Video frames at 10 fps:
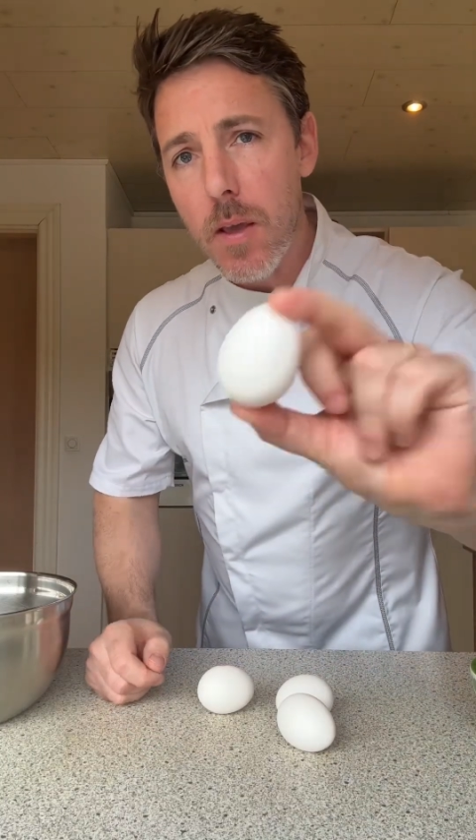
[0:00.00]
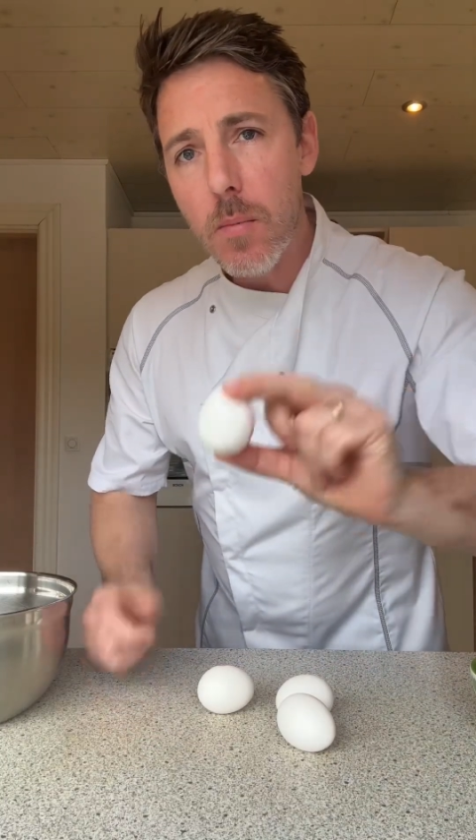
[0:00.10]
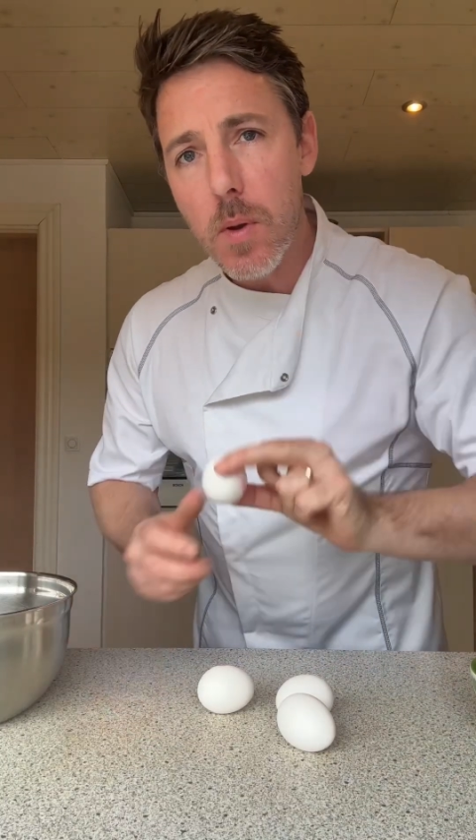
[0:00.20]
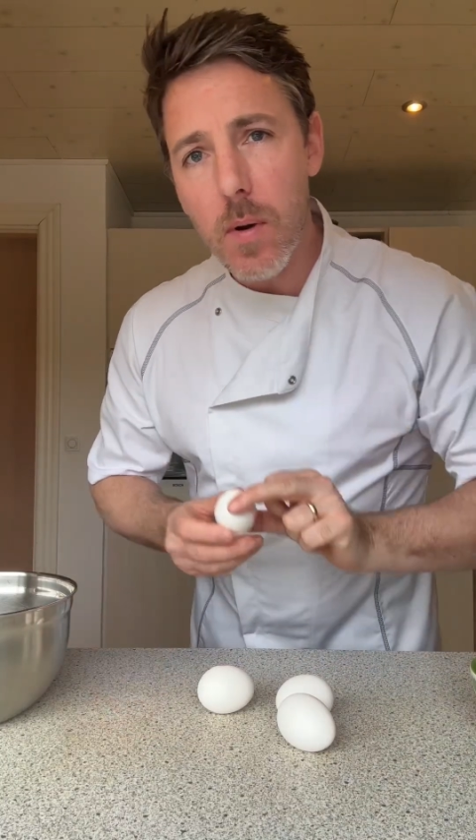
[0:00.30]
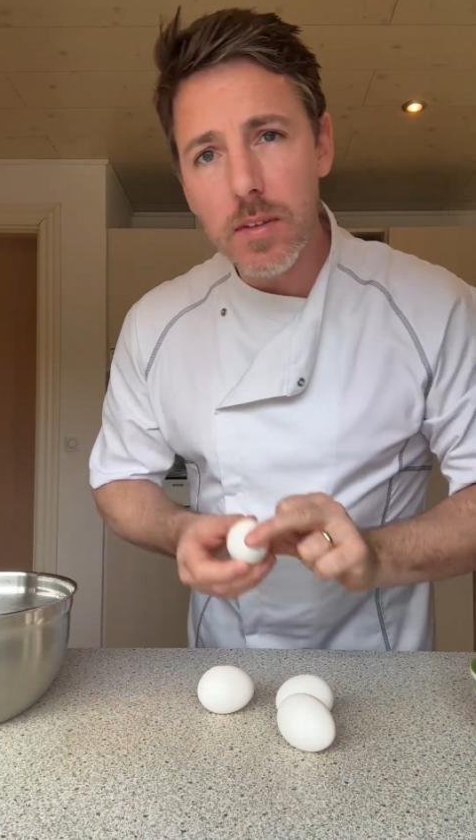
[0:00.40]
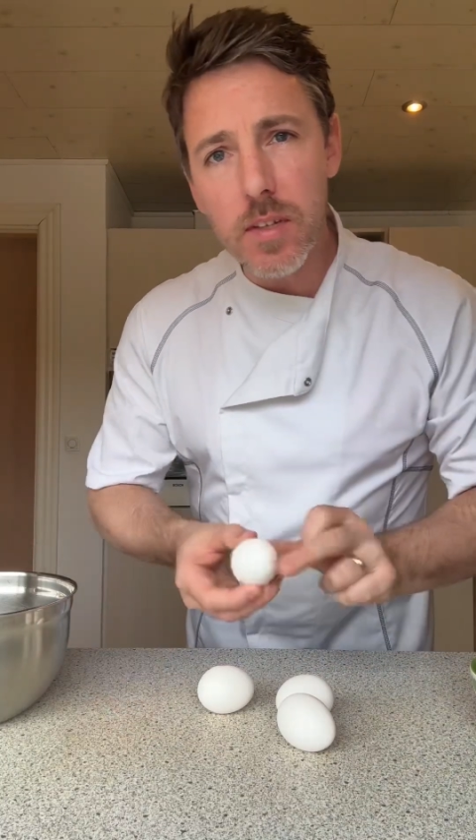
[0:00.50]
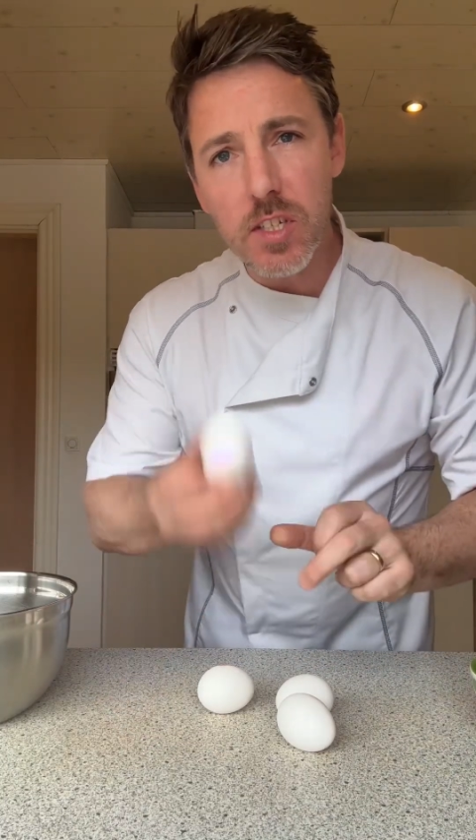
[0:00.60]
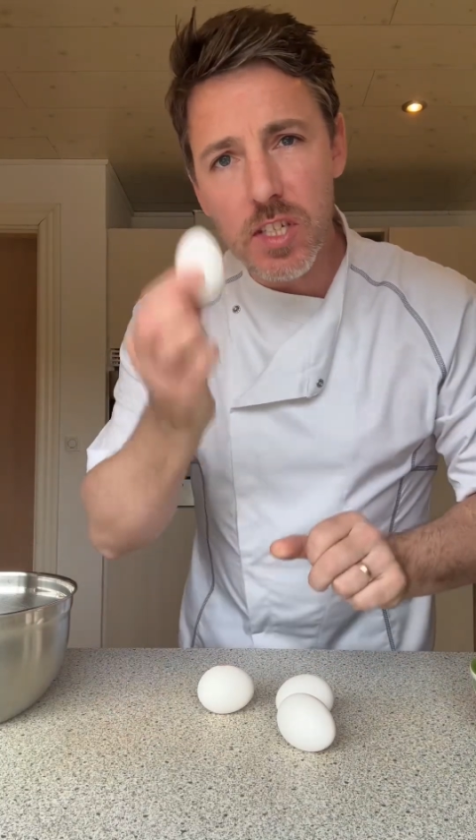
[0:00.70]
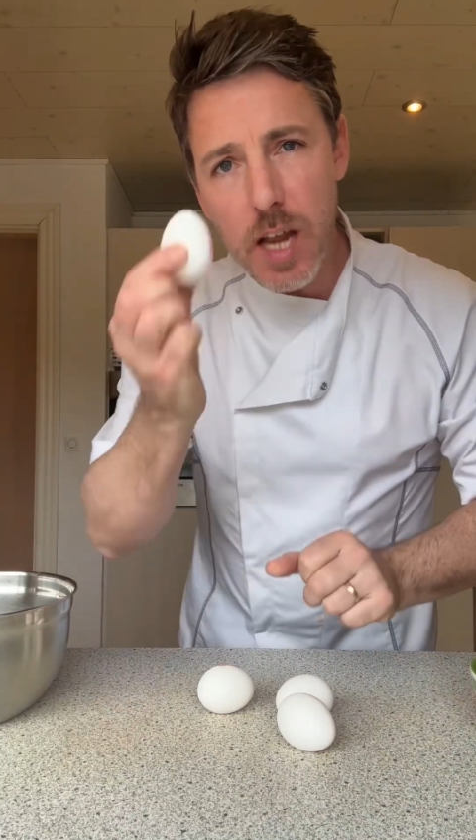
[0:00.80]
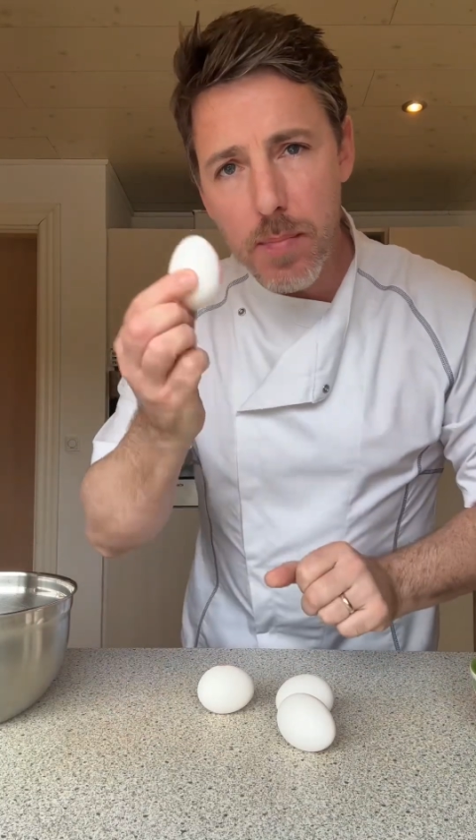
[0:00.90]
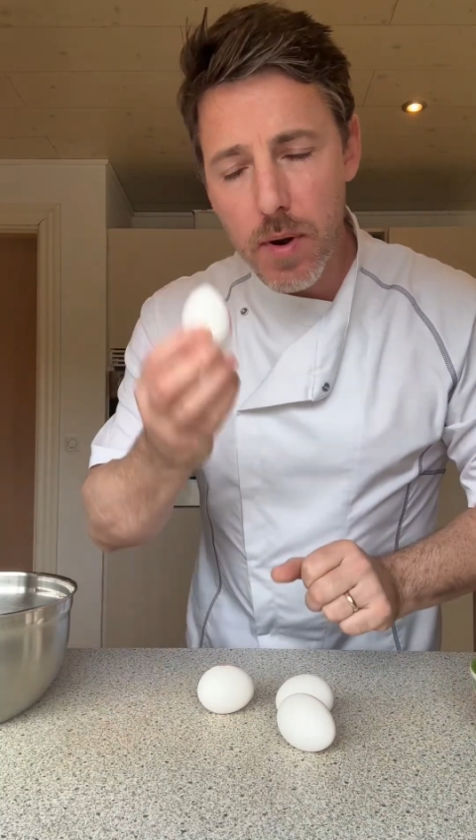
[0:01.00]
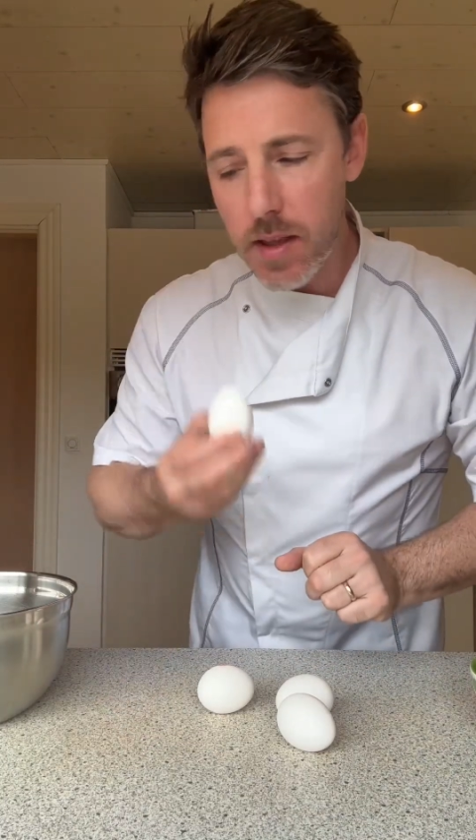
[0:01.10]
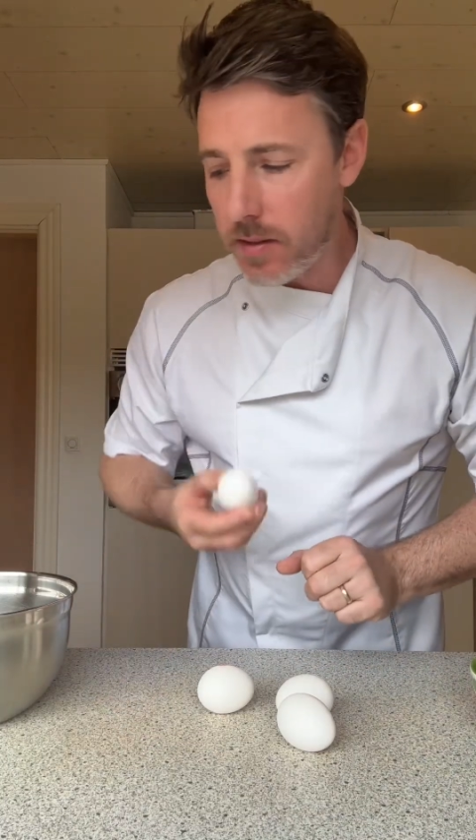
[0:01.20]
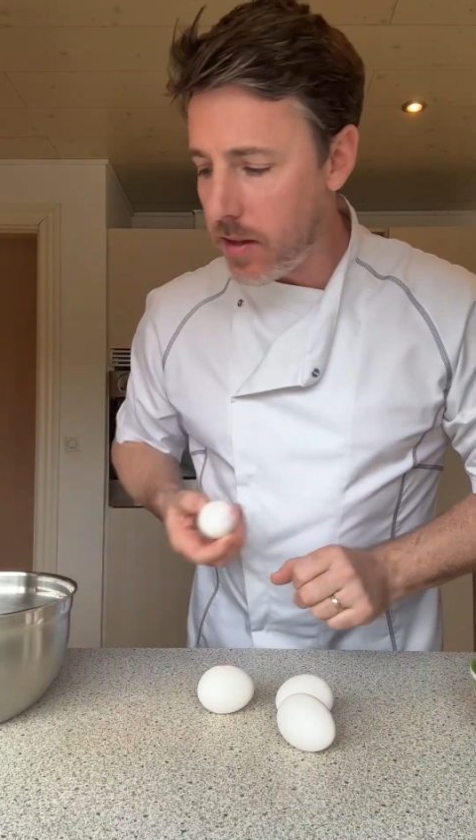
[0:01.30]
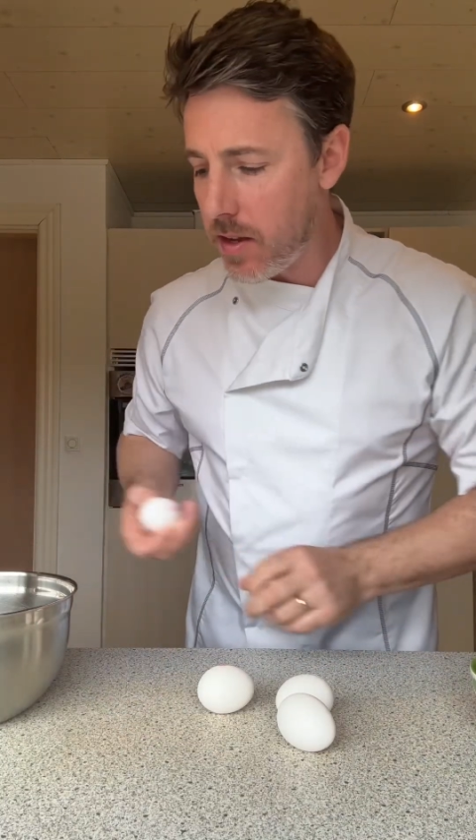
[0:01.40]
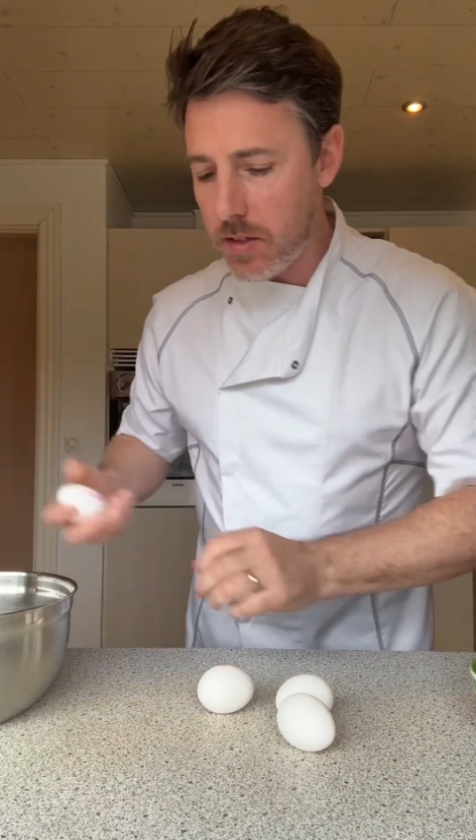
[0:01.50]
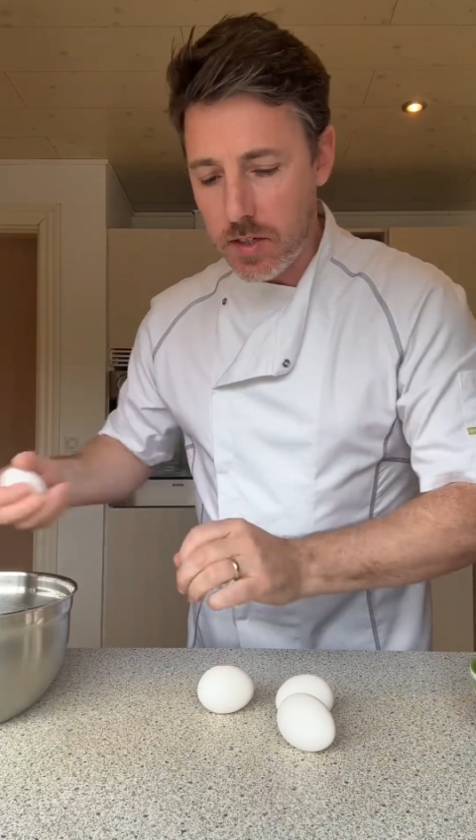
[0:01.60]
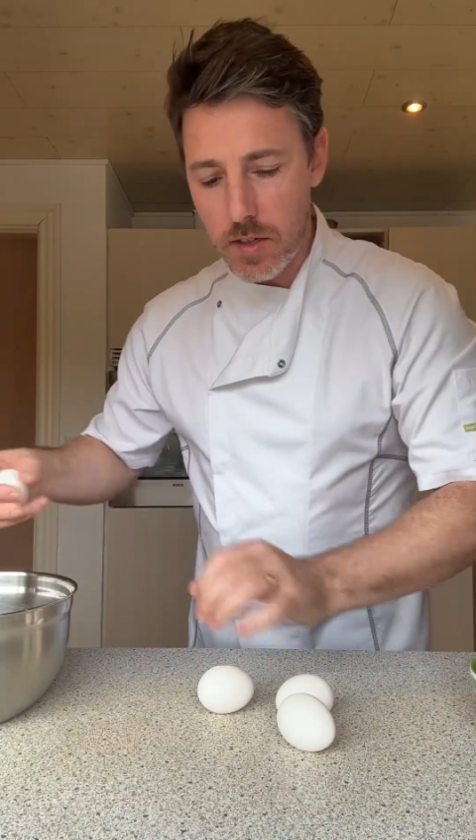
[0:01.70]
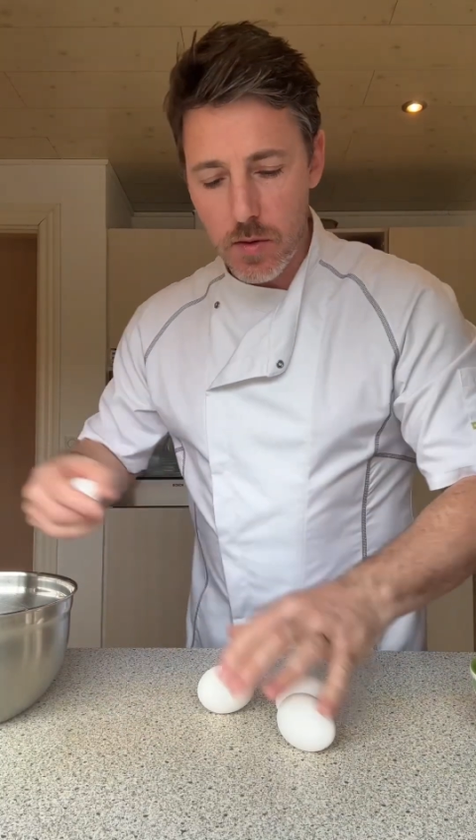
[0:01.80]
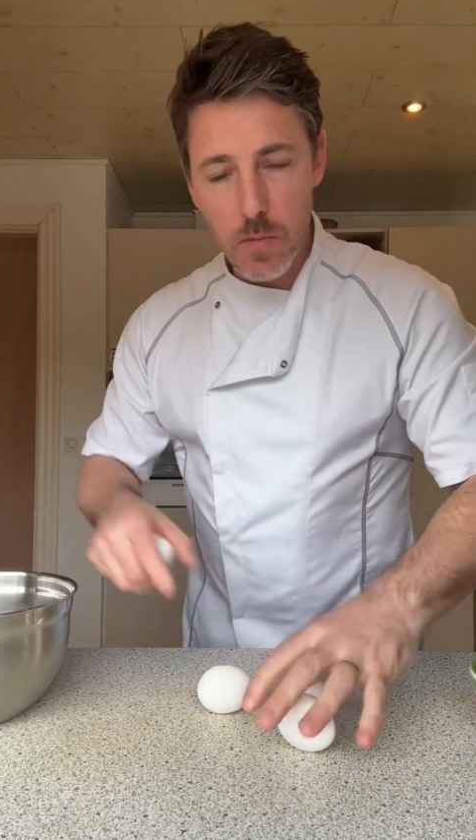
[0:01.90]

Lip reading: We want to separate these.